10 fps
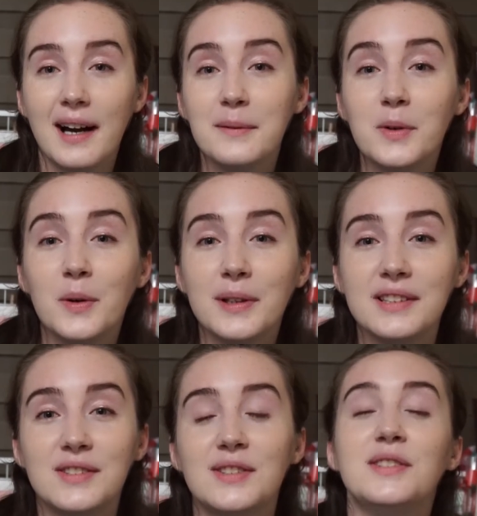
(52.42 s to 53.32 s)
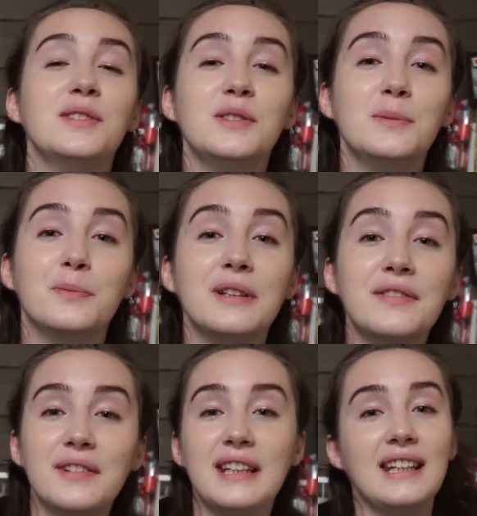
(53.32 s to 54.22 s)
I'm going to
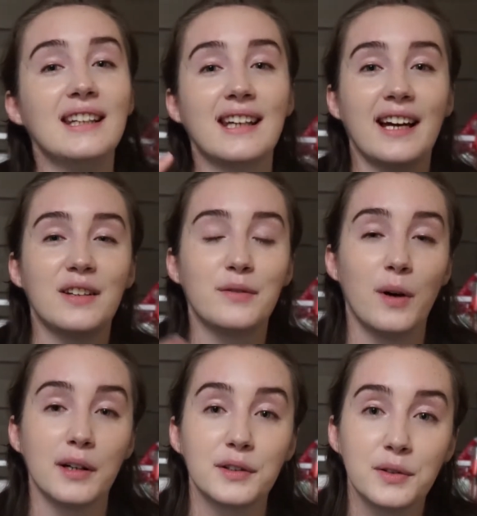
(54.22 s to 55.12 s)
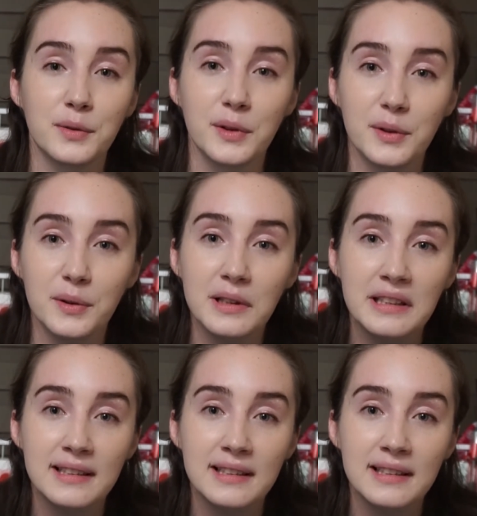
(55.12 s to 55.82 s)
briefly kind of walk through